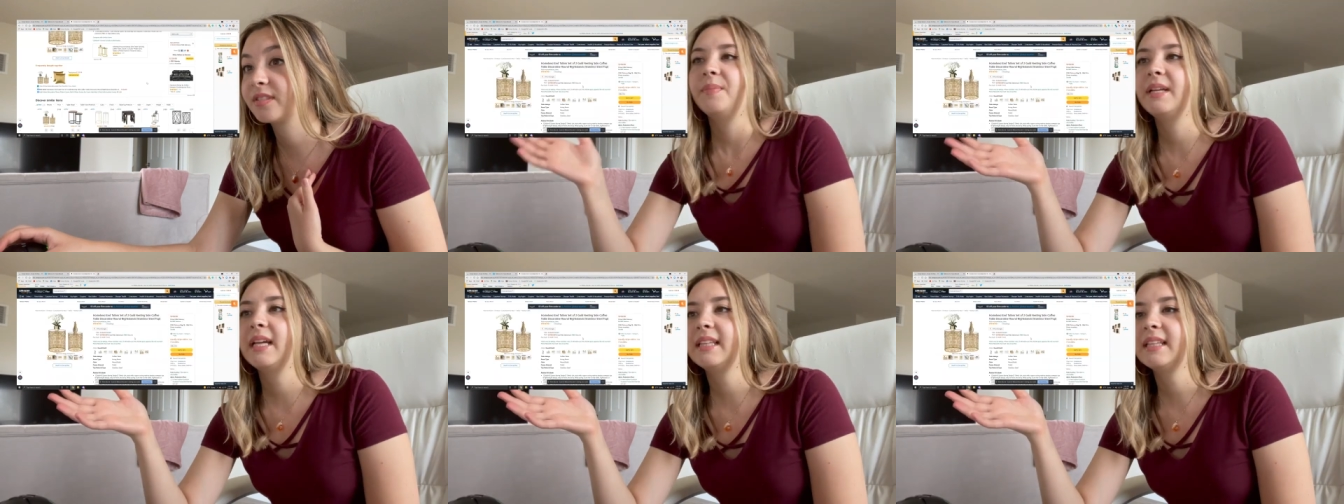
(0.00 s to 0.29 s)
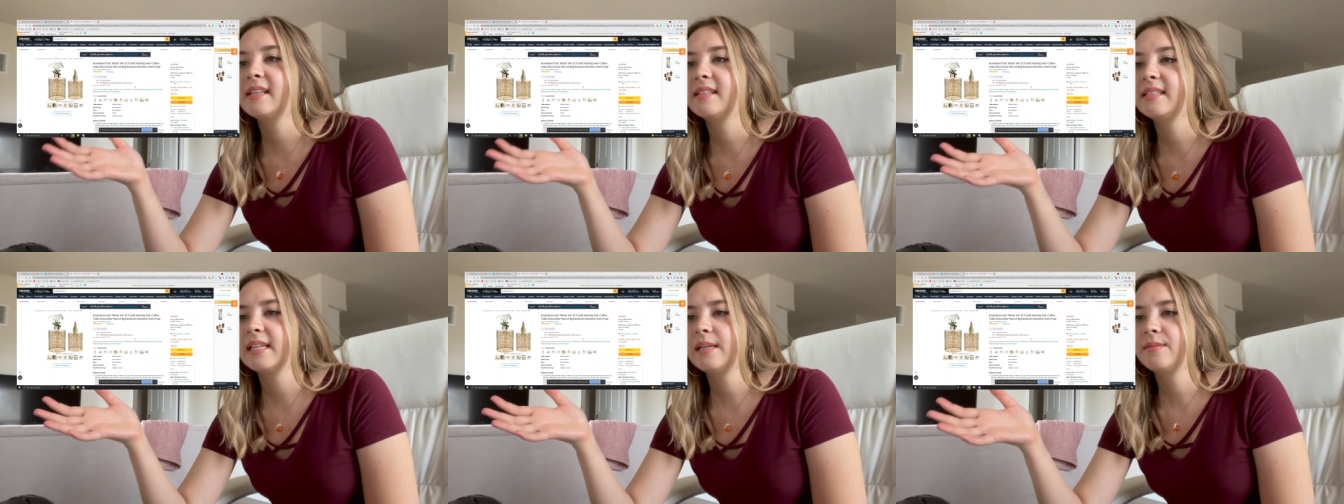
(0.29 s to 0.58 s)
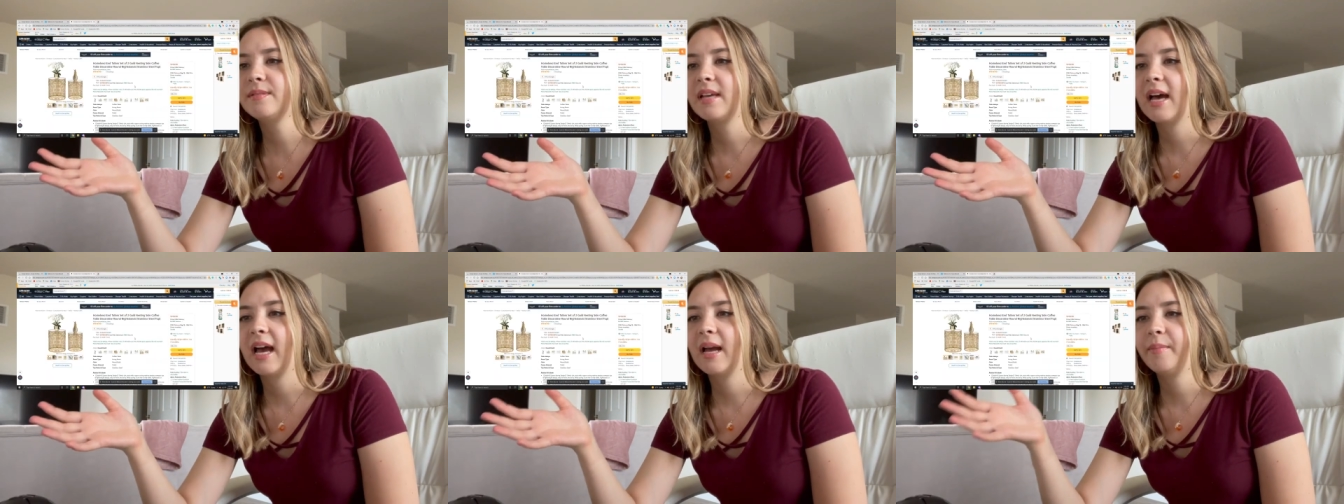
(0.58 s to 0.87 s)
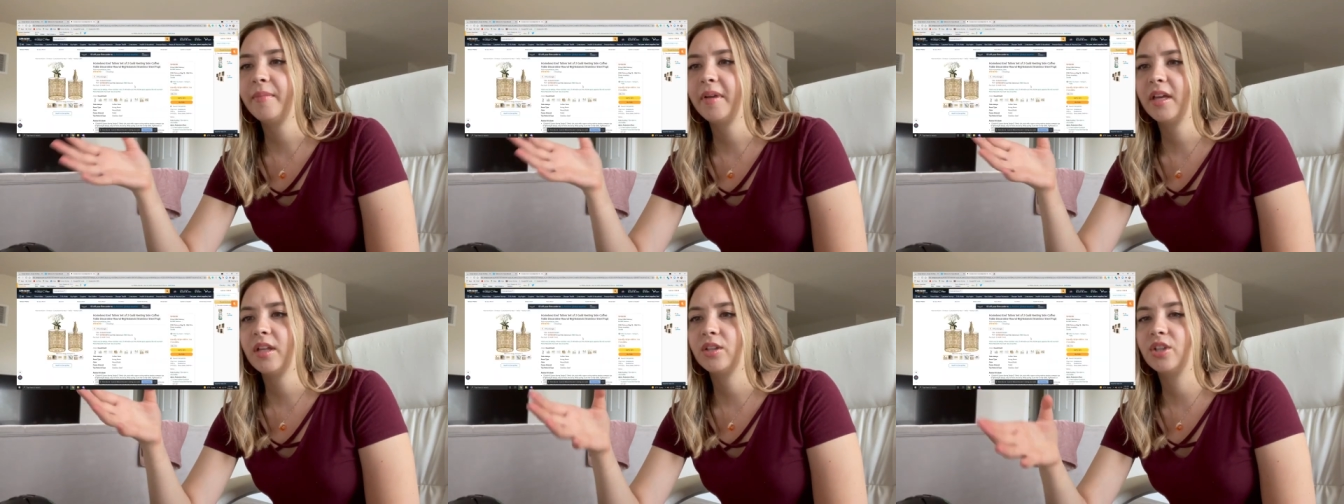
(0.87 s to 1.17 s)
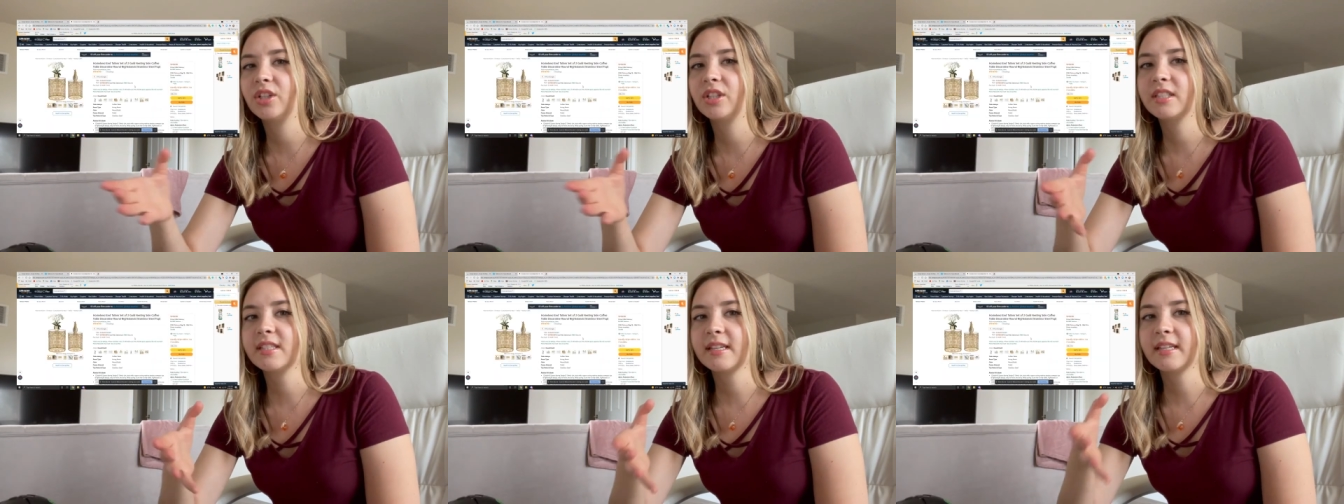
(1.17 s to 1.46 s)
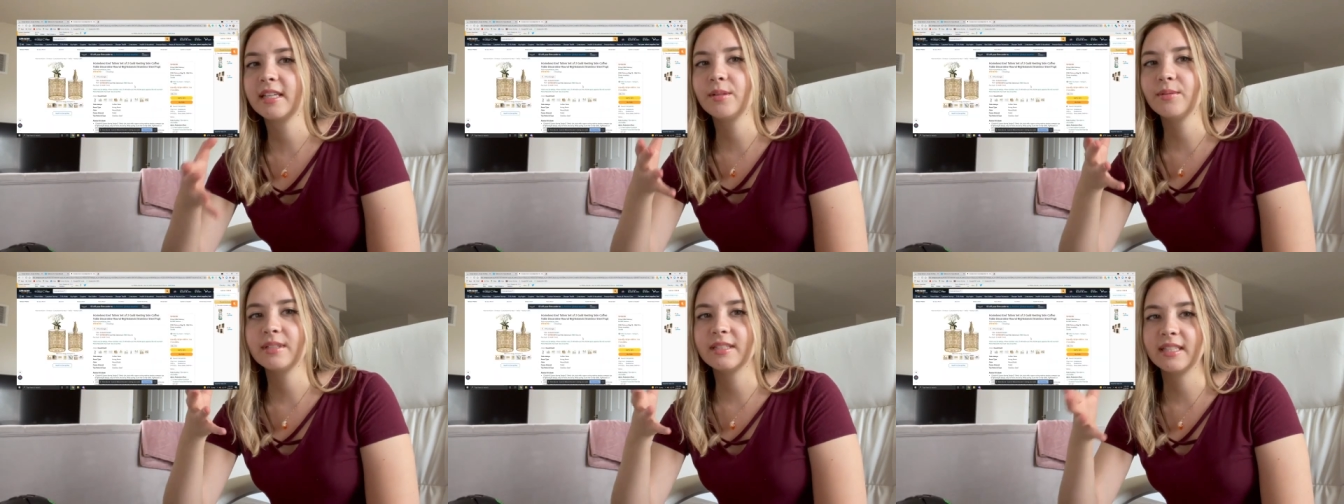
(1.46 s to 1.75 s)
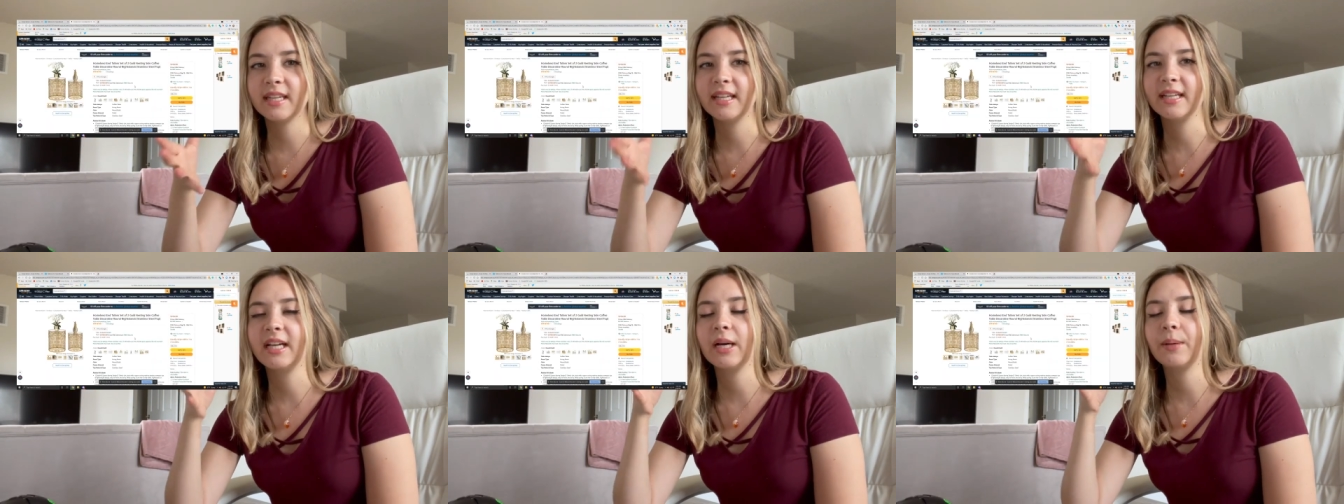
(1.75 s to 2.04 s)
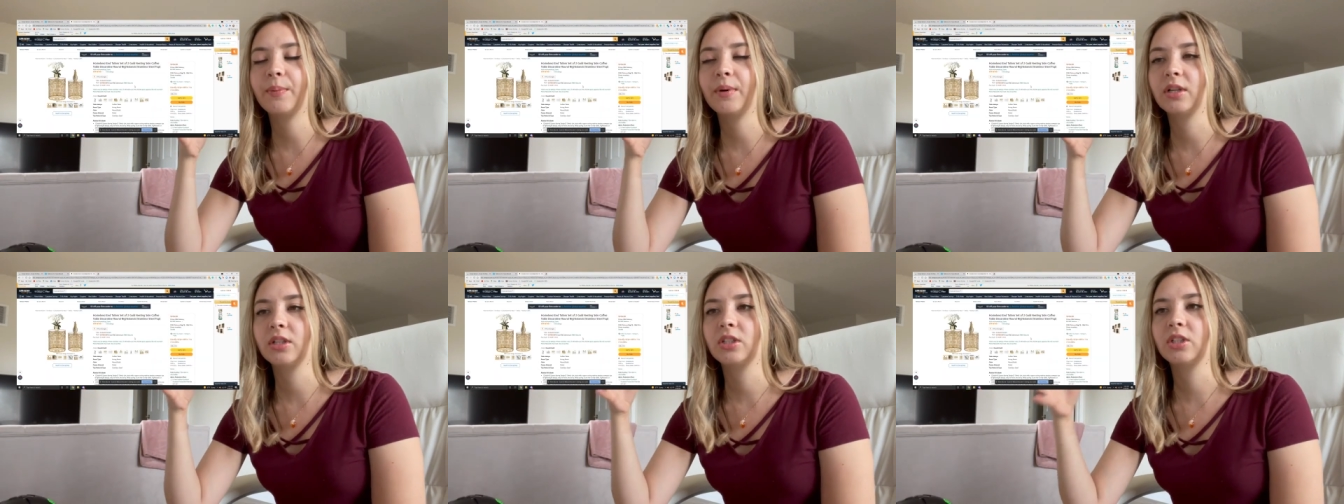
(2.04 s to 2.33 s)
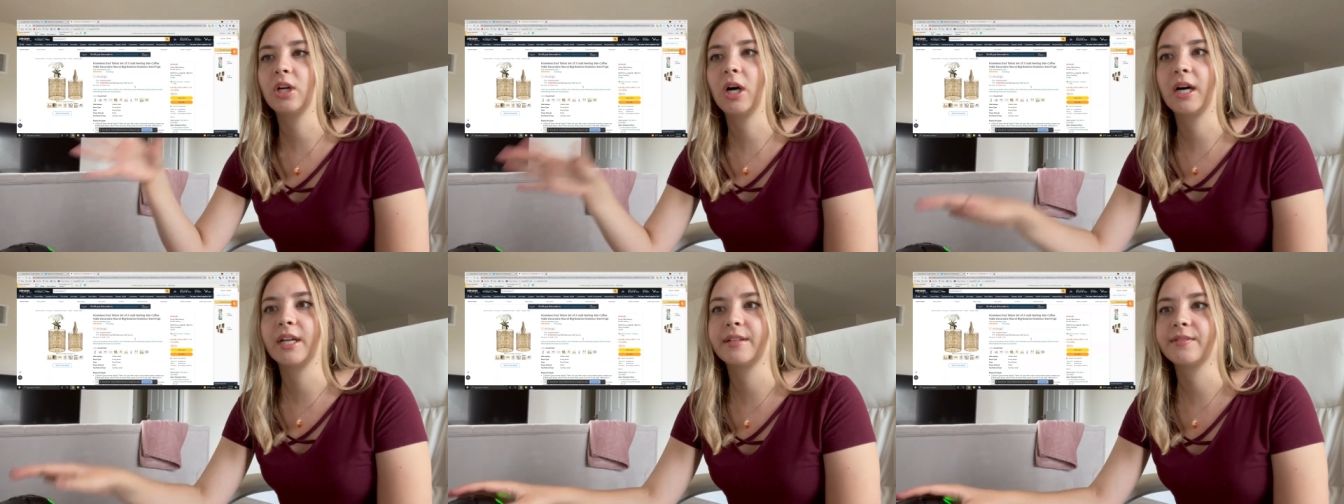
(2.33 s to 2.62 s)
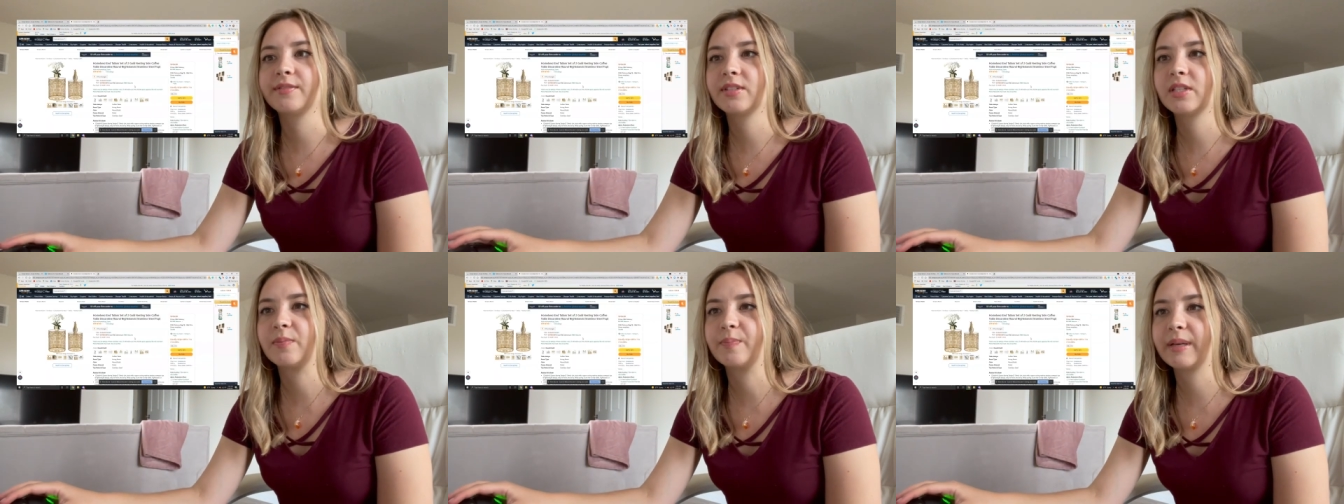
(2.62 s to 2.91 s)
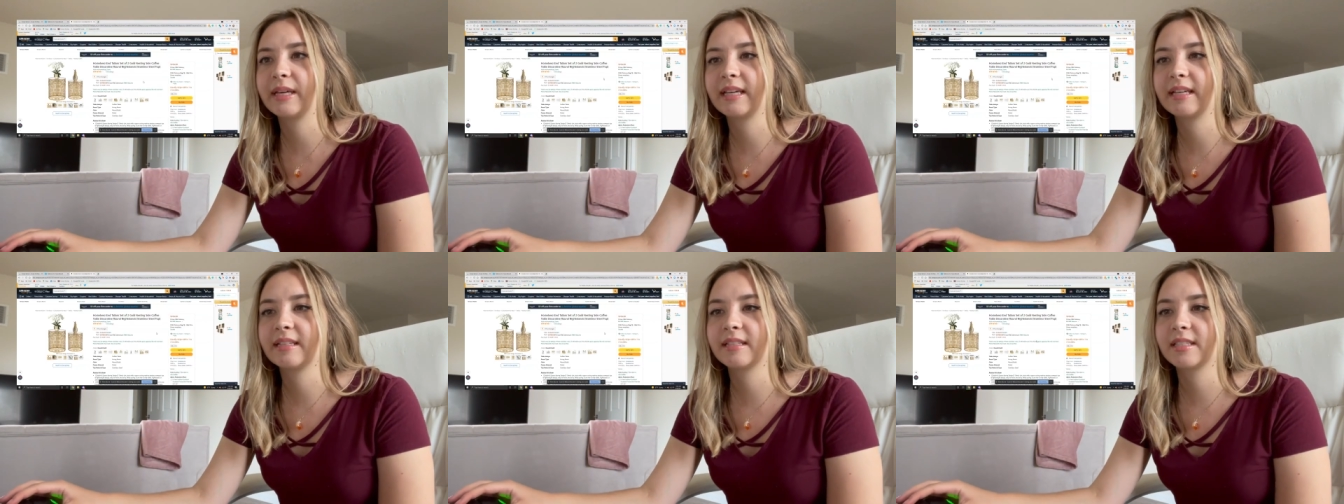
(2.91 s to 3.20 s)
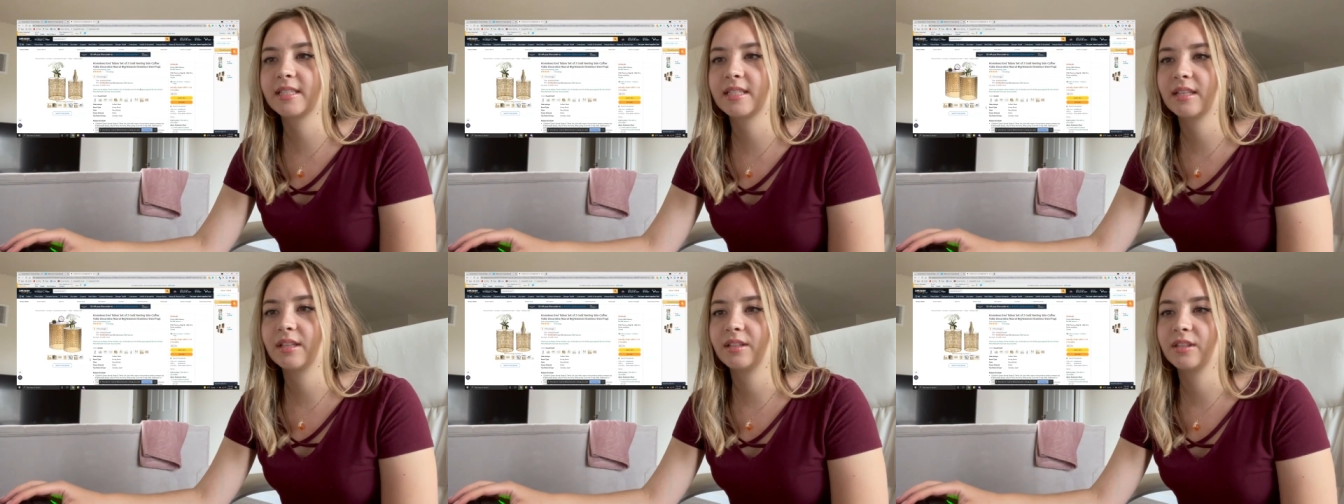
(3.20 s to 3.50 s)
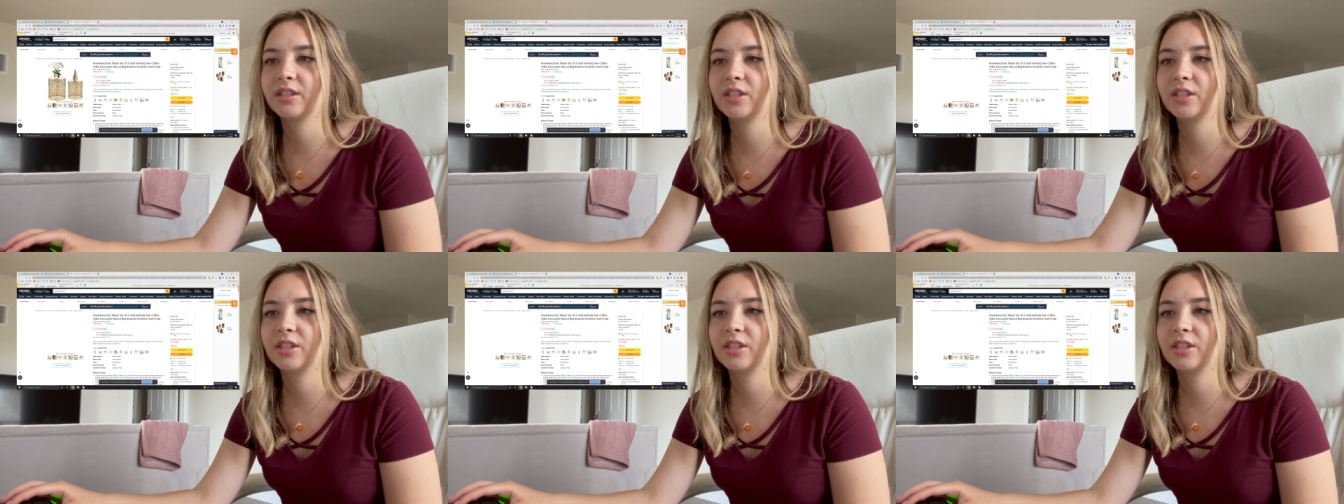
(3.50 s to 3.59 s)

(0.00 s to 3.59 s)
But at the same time, it looks like it would take up a lot of space.